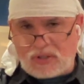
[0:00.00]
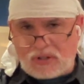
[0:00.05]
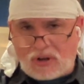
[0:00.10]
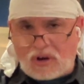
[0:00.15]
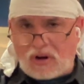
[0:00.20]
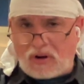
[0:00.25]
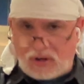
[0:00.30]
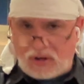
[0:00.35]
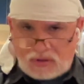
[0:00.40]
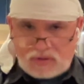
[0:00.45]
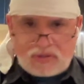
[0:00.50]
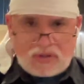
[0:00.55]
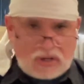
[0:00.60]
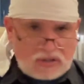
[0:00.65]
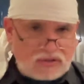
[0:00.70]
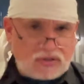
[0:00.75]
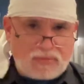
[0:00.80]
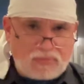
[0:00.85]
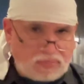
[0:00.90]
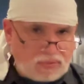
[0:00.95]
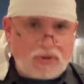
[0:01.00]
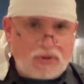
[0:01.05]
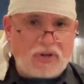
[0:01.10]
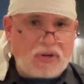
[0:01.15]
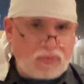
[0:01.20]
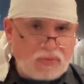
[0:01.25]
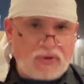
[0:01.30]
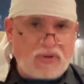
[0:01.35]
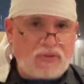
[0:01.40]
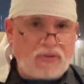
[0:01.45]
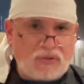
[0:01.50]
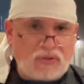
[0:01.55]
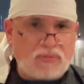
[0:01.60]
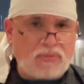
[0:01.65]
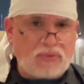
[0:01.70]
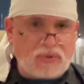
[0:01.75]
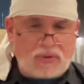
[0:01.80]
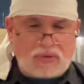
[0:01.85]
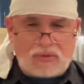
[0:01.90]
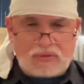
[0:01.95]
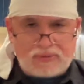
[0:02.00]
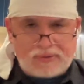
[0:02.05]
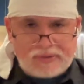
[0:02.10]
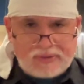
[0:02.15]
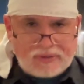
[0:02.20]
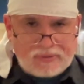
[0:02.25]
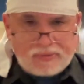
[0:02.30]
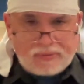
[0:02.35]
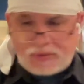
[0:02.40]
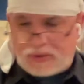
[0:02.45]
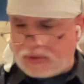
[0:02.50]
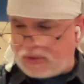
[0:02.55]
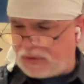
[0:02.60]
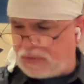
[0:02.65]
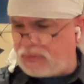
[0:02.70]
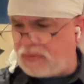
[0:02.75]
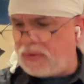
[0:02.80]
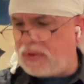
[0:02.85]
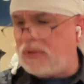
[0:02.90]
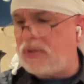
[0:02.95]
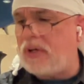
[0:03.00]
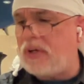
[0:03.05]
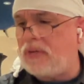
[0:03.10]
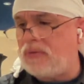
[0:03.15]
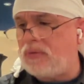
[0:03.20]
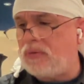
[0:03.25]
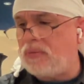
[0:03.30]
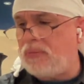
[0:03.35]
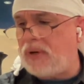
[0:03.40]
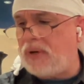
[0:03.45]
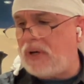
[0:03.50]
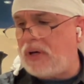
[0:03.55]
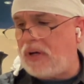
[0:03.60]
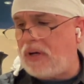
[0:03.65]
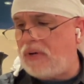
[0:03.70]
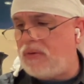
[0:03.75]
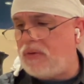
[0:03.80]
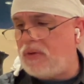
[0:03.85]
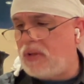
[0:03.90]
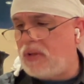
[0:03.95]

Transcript: The Aria is actually pretty reasonable. It's really not too bad.